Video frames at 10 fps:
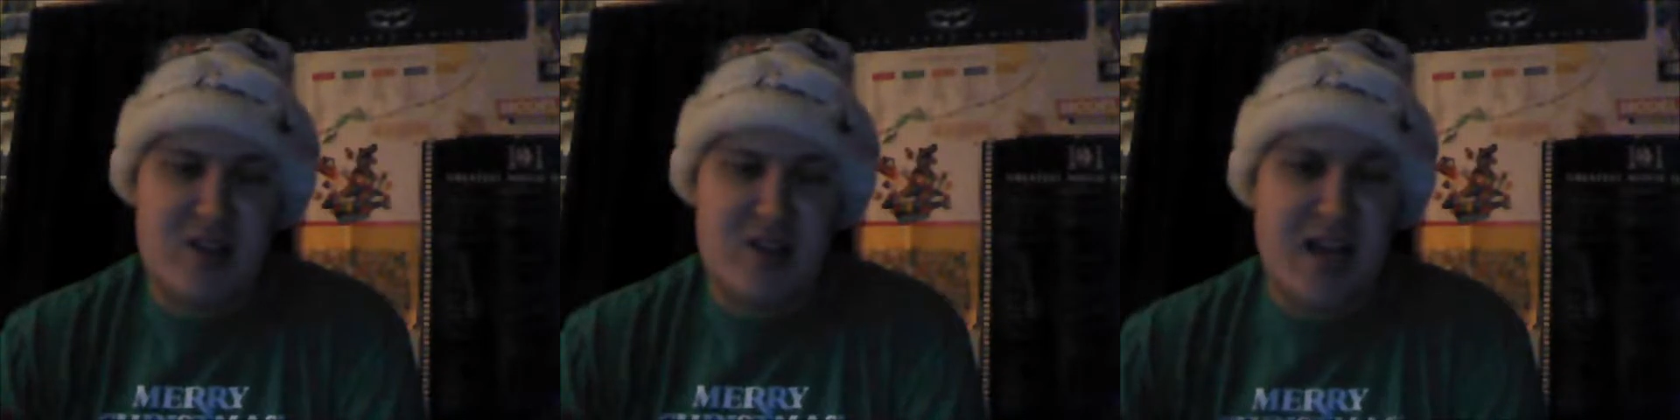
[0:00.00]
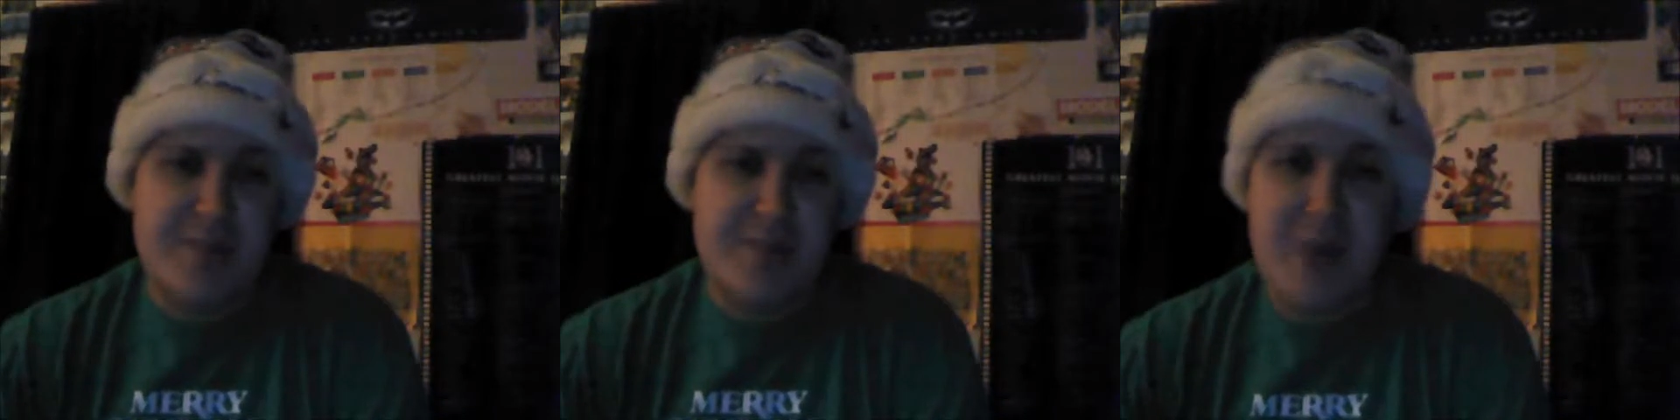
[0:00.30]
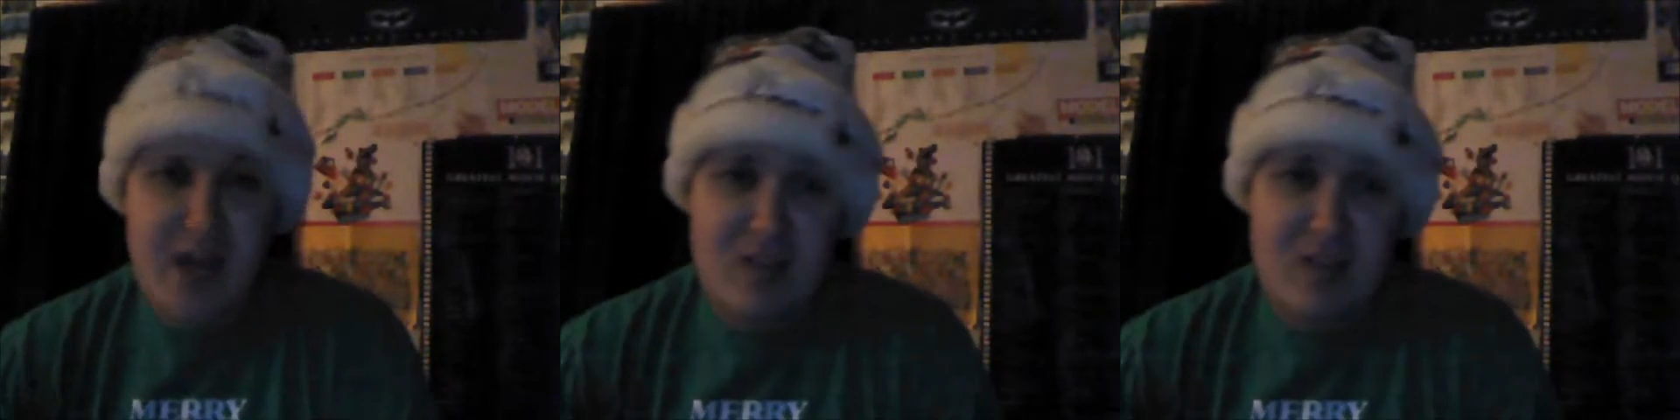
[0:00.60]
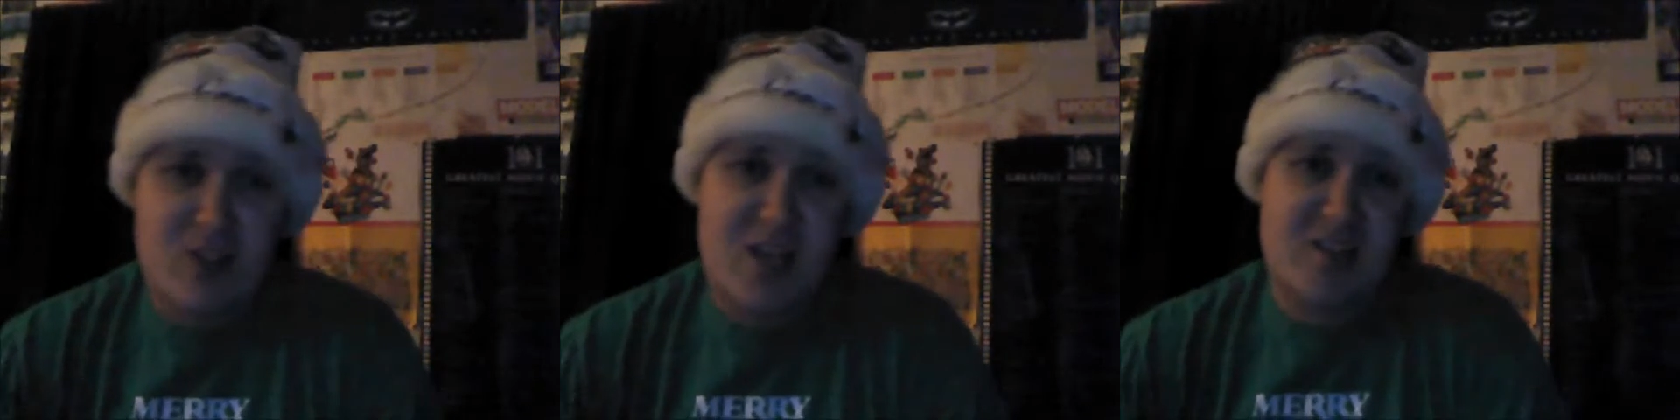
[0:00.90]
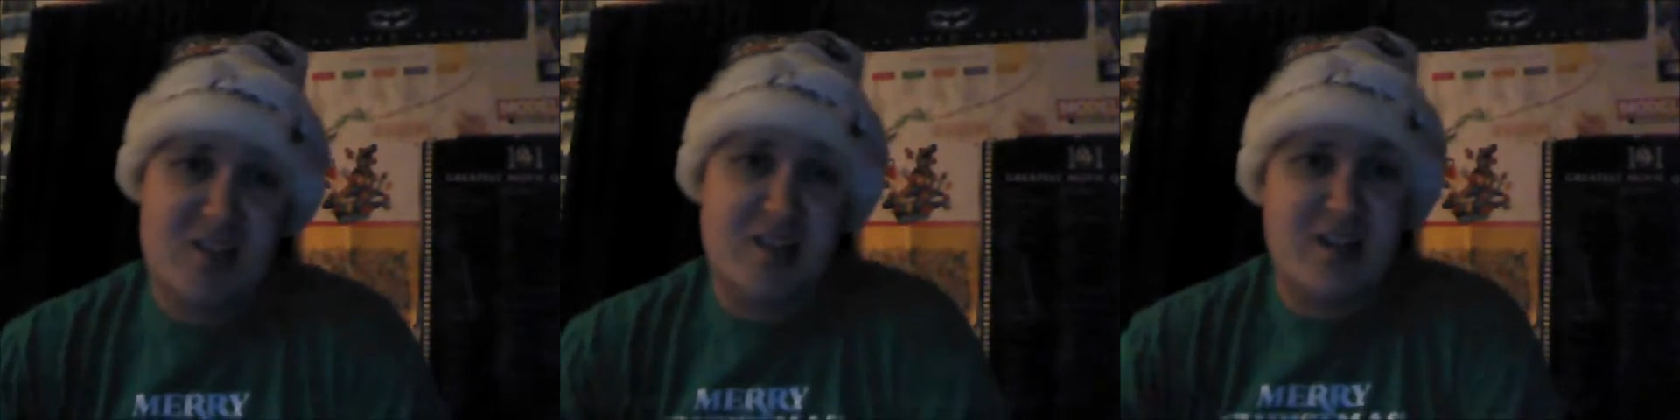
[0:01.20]
I apologize
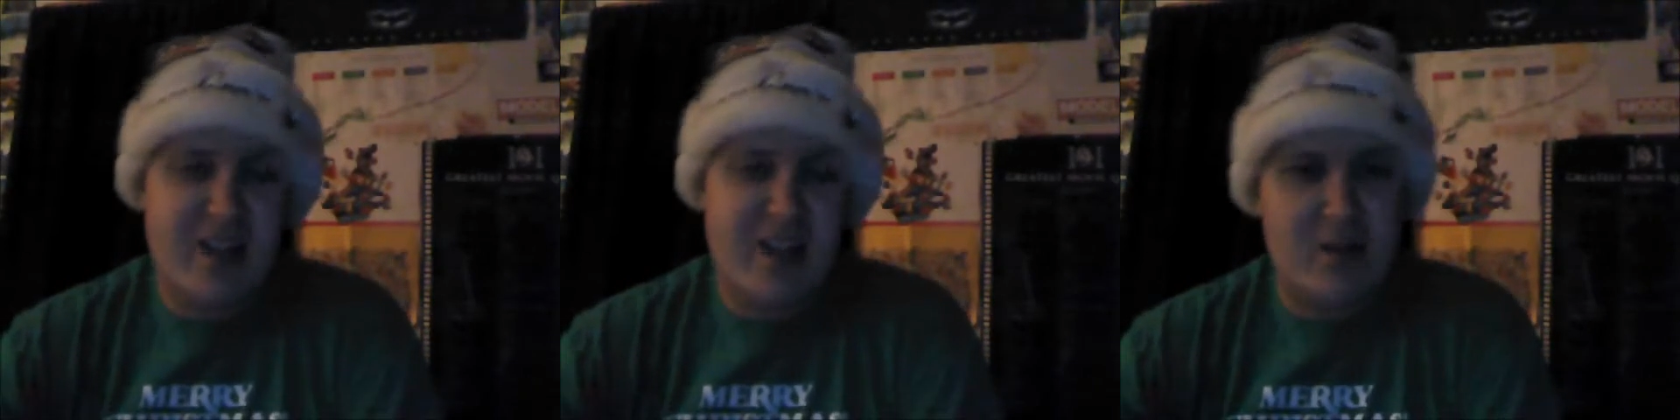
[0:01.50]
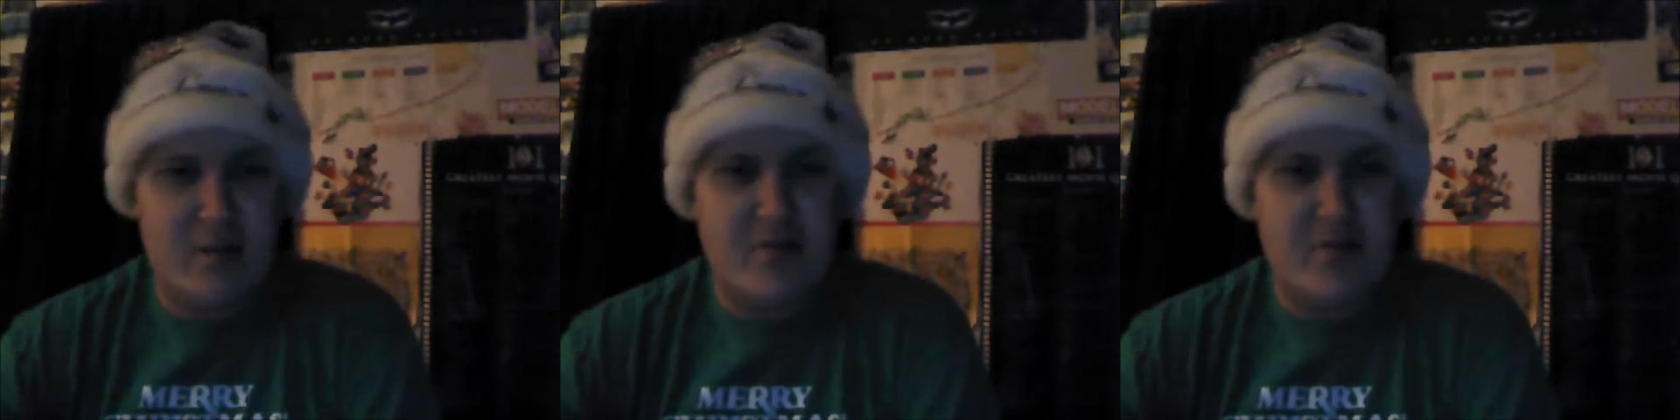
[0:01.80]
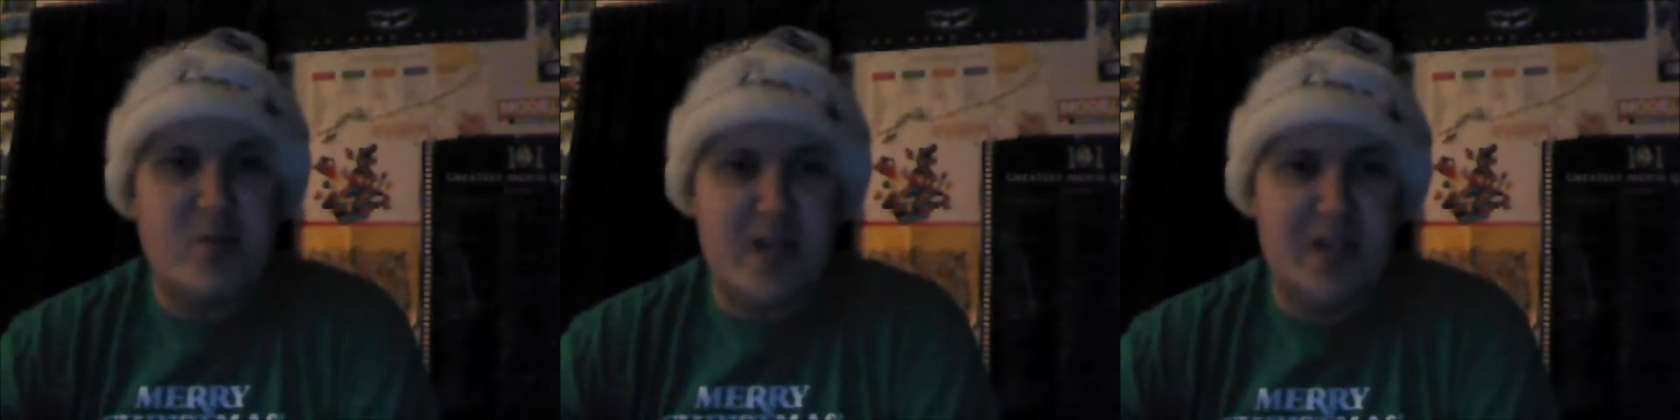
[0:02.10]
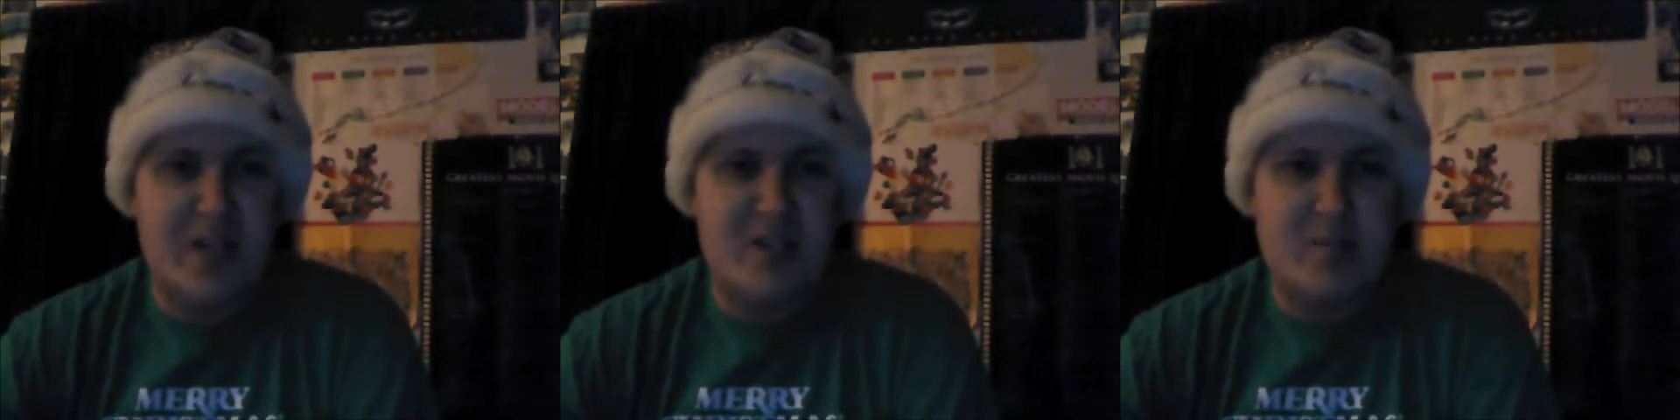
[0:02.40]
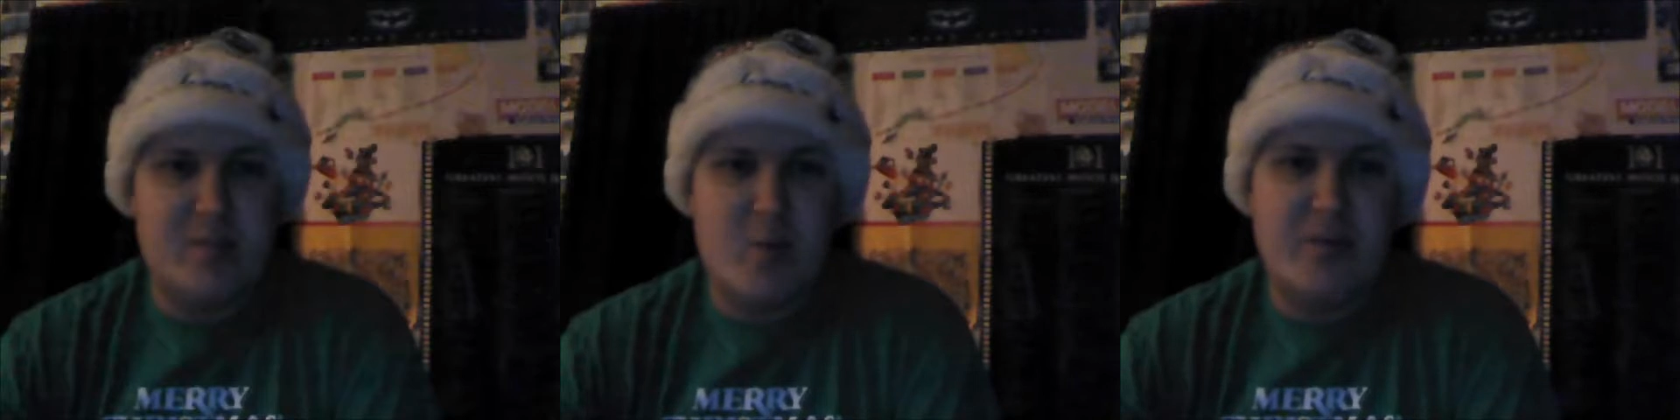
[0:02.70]
I didn't get a review in on this
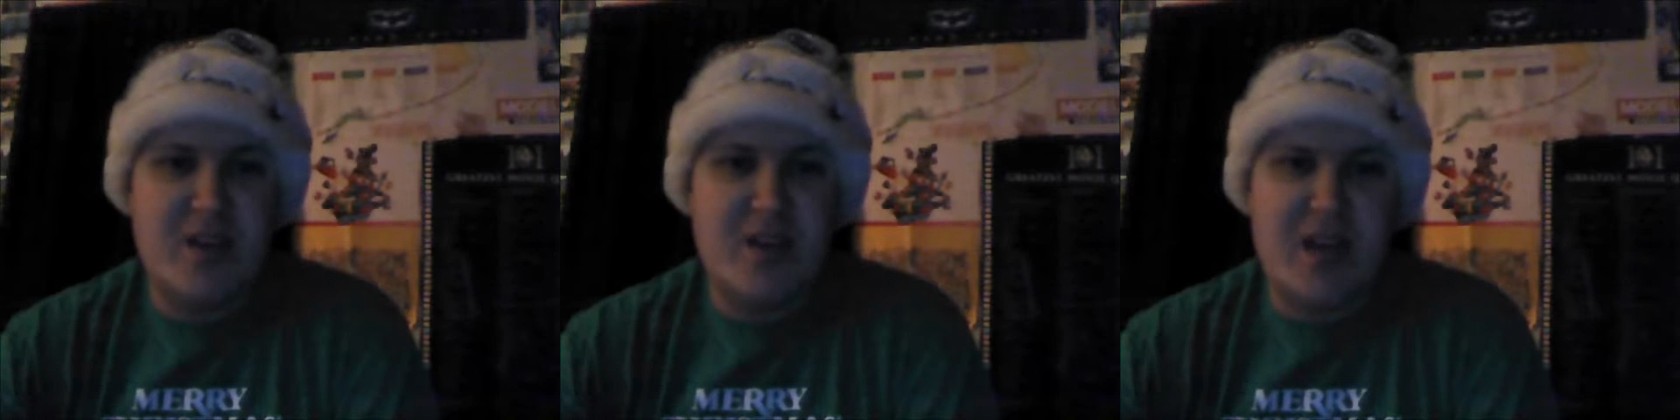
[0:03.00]
movie.